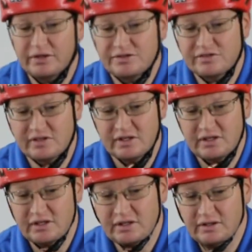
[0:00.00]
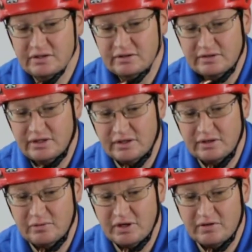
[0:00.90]
is going to get in
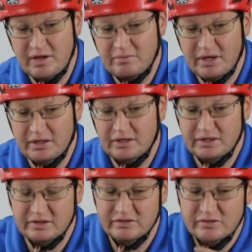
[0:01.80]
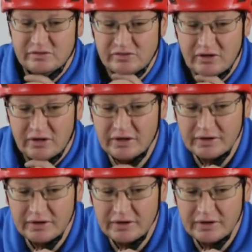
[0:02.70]
the way of that mic again, so sorry.